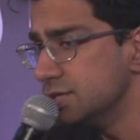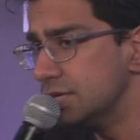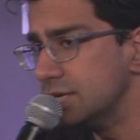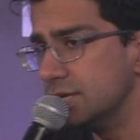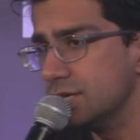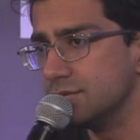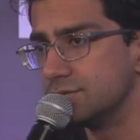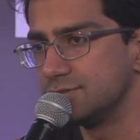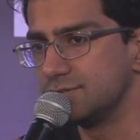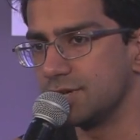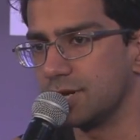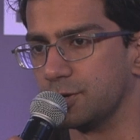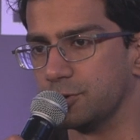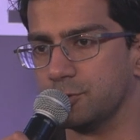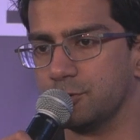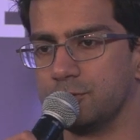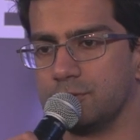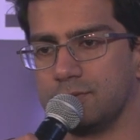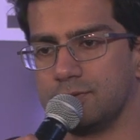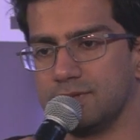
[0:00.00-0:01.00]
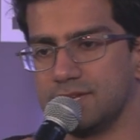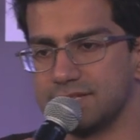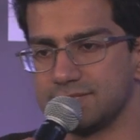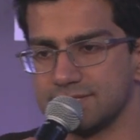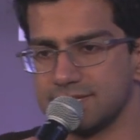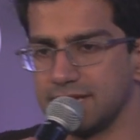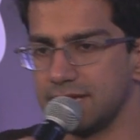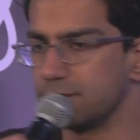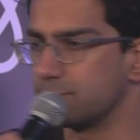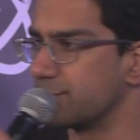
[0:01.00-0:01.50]
So
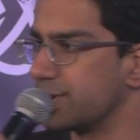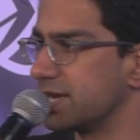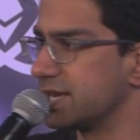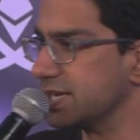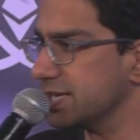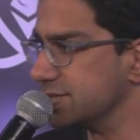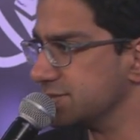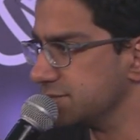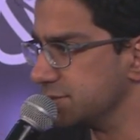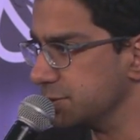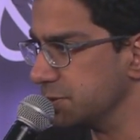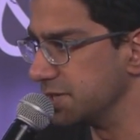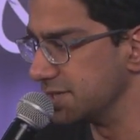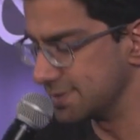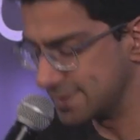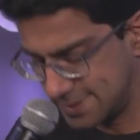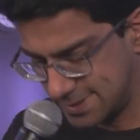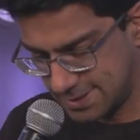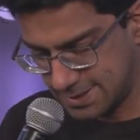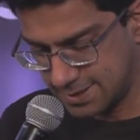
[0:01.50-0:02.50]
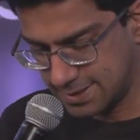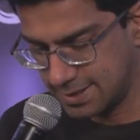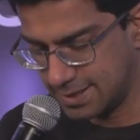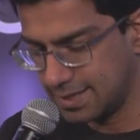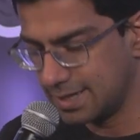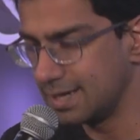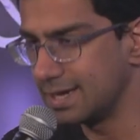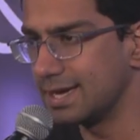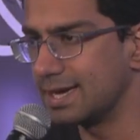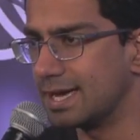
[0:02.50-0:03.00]
let's get right into it.
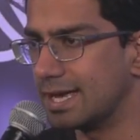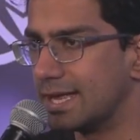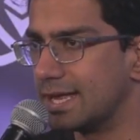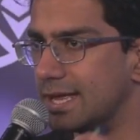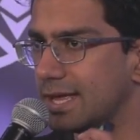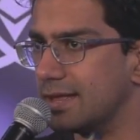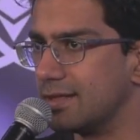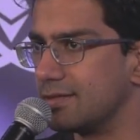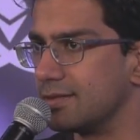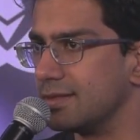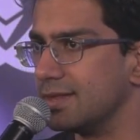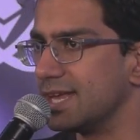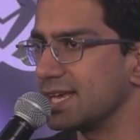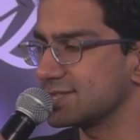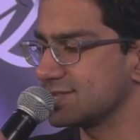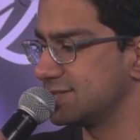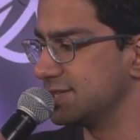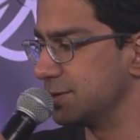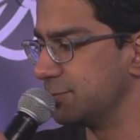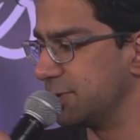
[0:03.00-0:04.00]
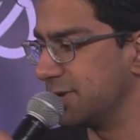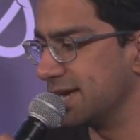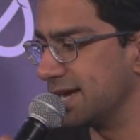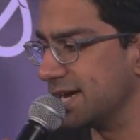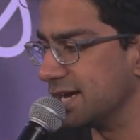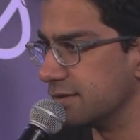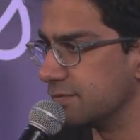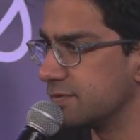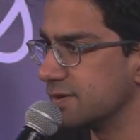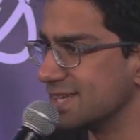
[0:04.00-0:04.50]
The next thing we
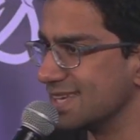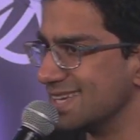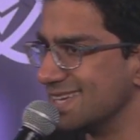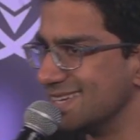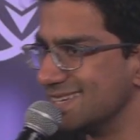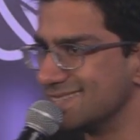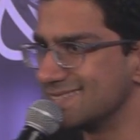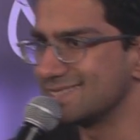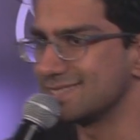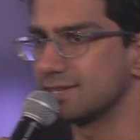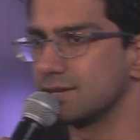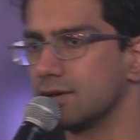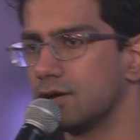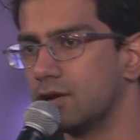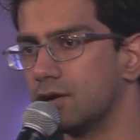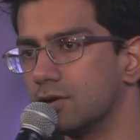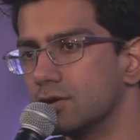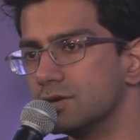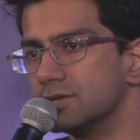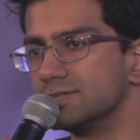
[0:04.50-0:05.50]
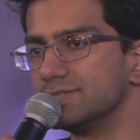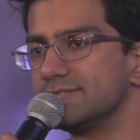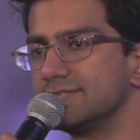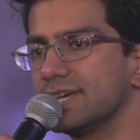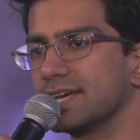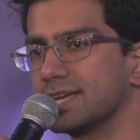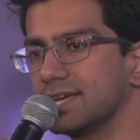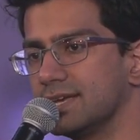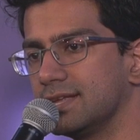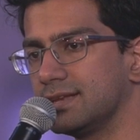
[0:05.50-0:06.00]
have is our
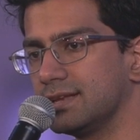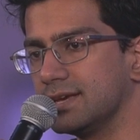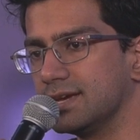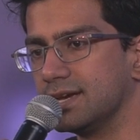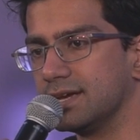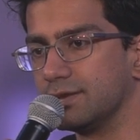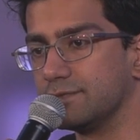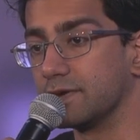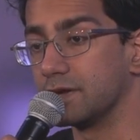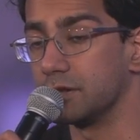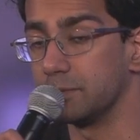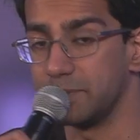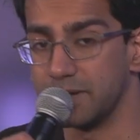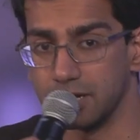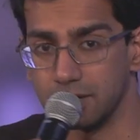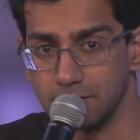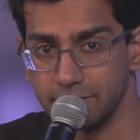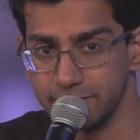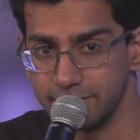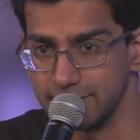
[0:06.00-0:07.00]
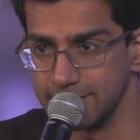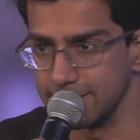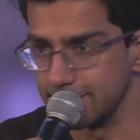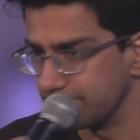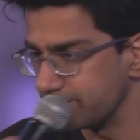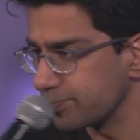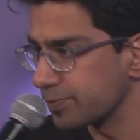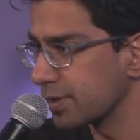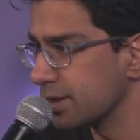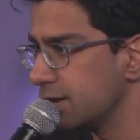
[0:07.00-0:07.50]
second and final panel of the day.
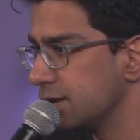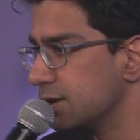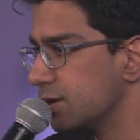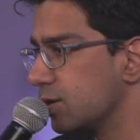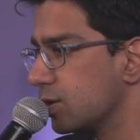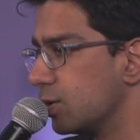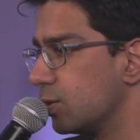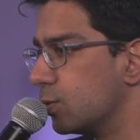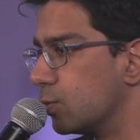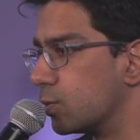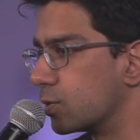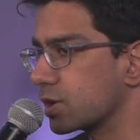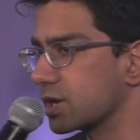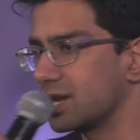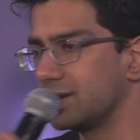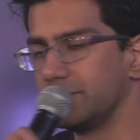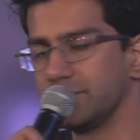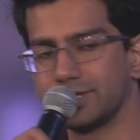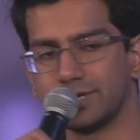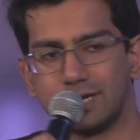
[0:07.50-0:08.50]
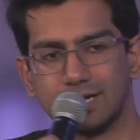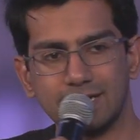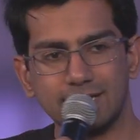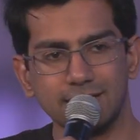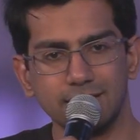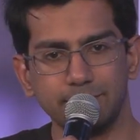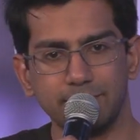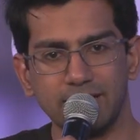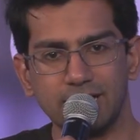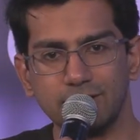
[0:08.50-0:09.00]
We're going to be
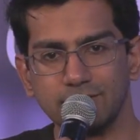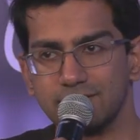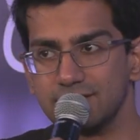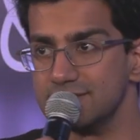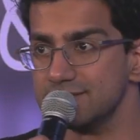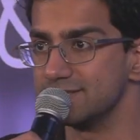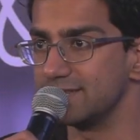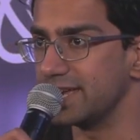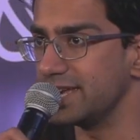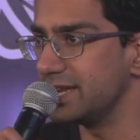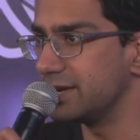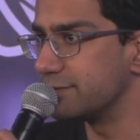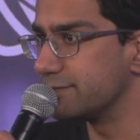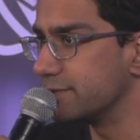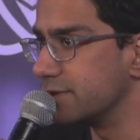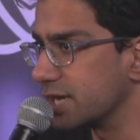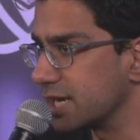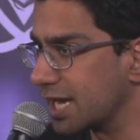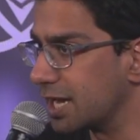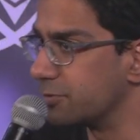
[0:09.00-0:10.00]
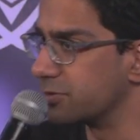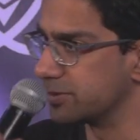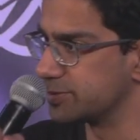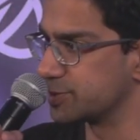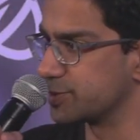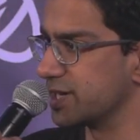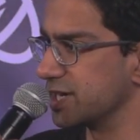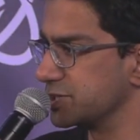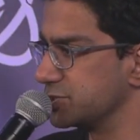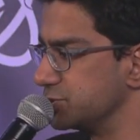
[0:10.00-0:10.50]
talking about the state of account
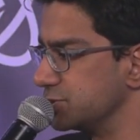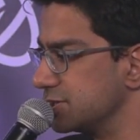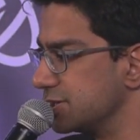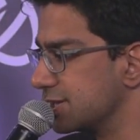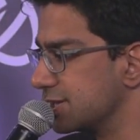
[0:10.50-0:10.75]
abstraction.